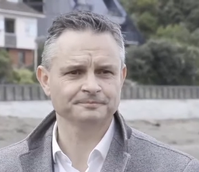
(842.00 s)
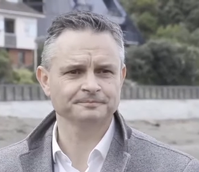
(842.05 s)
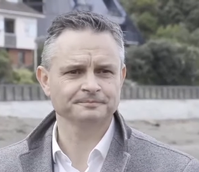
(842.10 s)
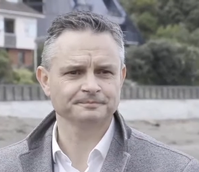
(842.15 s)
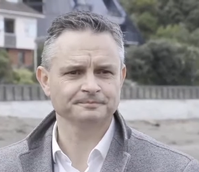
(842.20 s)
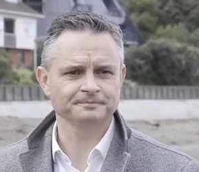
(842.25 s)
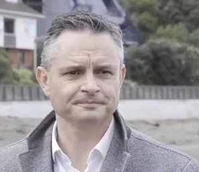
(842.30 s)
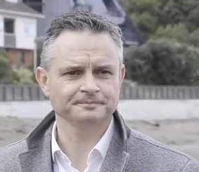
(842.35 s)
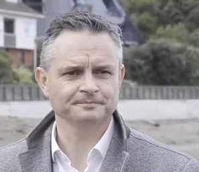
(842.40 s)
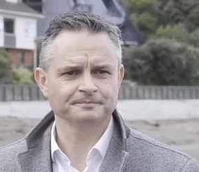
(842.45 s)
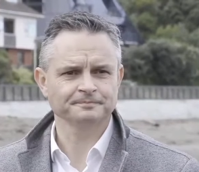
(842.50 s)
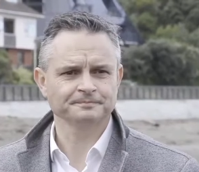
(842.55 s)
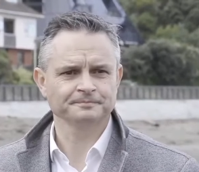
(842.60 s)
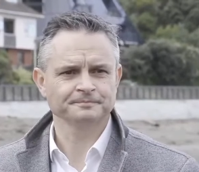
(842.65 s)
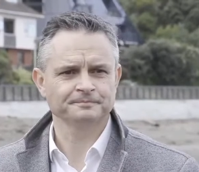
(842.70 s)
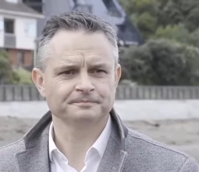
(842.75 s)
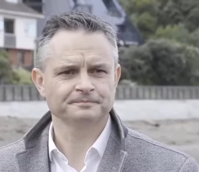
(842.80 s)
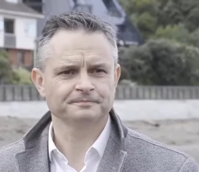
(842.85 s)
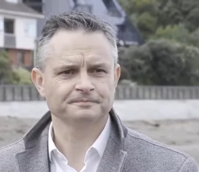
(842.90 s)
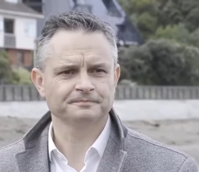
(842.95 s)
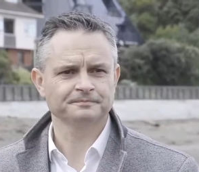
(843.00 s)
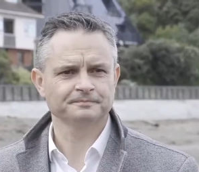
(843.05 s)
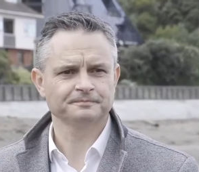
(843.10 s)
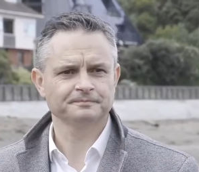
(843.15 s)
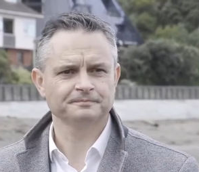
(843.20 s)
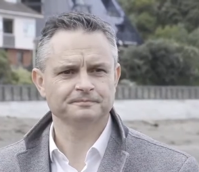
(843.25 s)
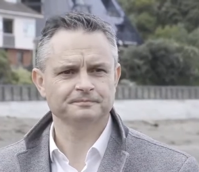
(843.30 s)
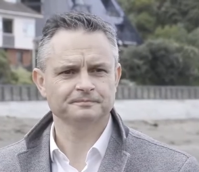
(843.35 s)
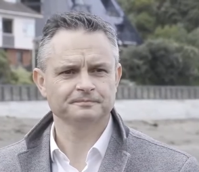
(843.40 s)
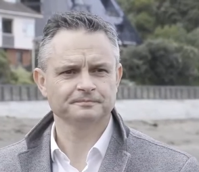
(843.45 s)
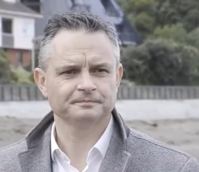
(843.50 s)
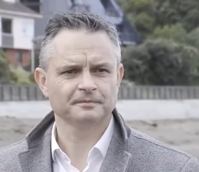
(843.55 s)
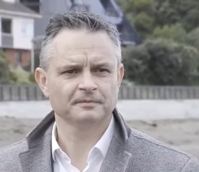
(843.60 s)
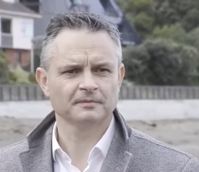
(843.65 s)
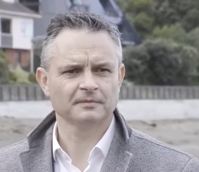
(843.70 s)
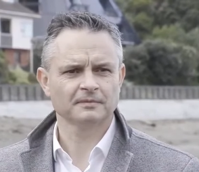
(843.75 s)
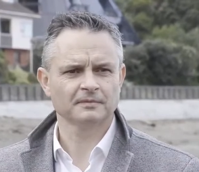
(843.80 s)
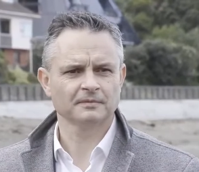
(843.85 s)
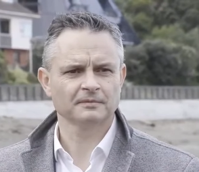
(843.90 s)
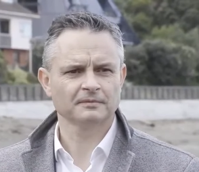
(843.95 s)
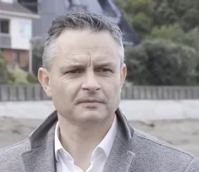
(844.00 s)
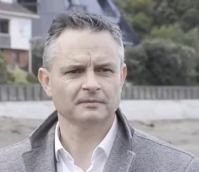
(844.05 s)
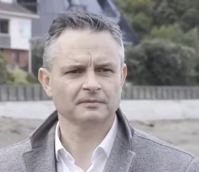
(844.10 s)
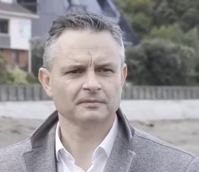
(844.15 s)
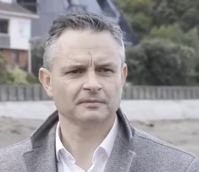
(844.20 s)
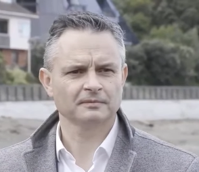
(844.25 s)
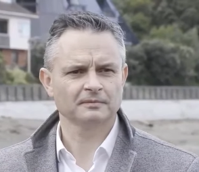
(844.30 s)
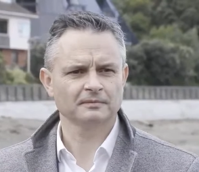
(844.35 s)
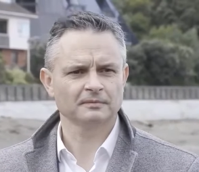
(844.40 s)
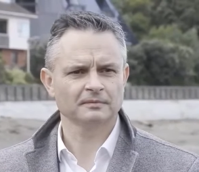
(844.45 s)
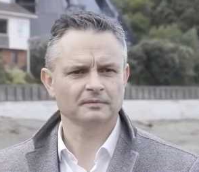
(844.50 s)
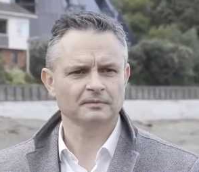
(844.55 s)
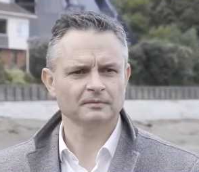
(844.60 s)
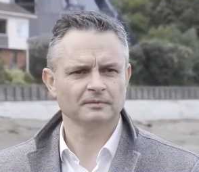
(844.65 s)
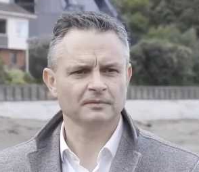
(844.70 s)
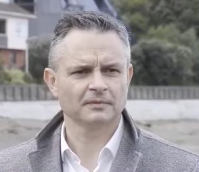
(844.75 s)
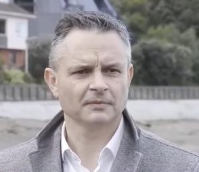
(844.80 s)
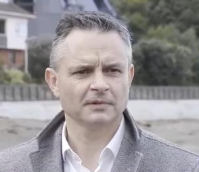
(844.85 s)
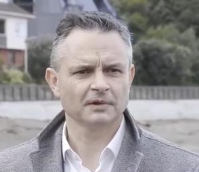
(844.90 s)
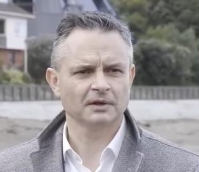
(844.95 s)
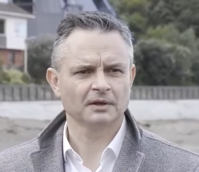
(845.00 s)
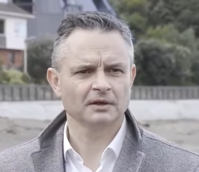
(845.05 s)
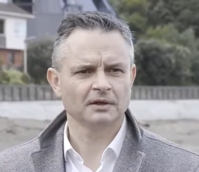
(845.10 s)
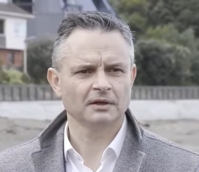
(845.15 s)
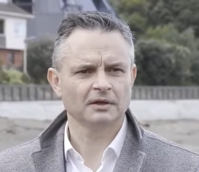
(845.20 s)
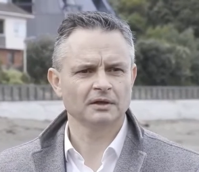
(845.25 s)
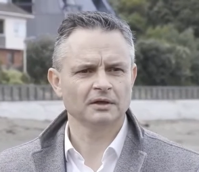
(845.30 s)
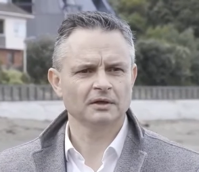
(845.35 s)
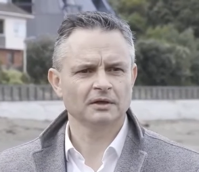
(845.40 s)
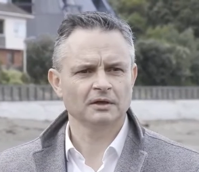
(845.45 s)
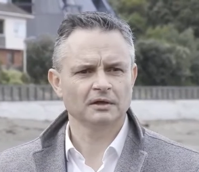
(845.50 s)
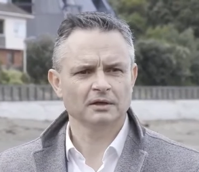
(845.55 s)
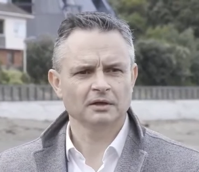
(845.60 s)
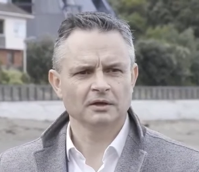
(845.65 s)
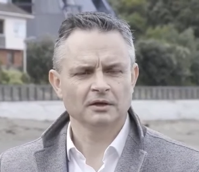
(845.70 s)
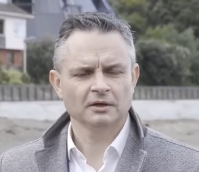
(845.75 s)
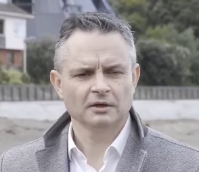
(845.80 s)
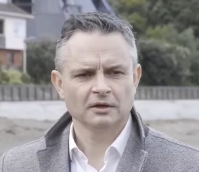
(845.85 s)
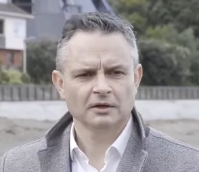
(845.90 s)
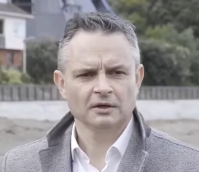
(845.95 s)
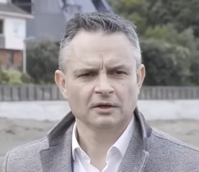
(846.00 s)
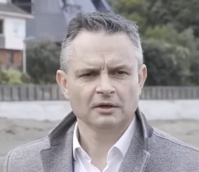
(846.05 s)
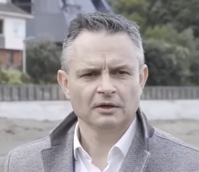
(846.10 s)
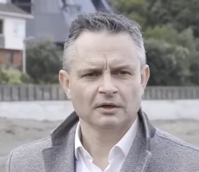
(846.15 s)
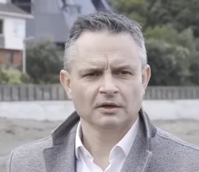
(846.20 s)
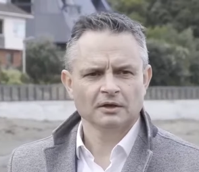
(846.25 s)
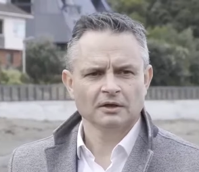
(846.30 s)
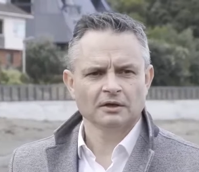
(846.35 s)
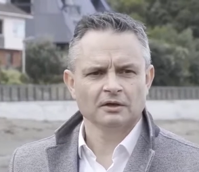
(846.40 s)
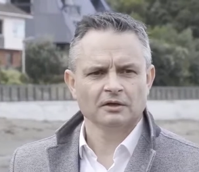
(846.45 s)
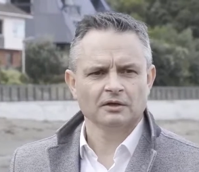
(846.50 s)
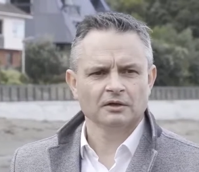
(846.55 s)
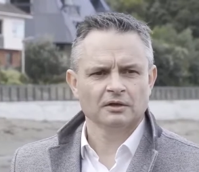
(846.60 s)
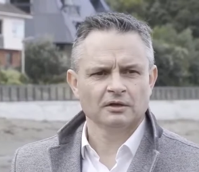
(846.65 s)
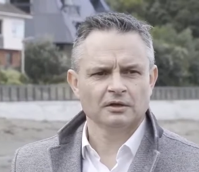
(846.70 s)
(no one is talking)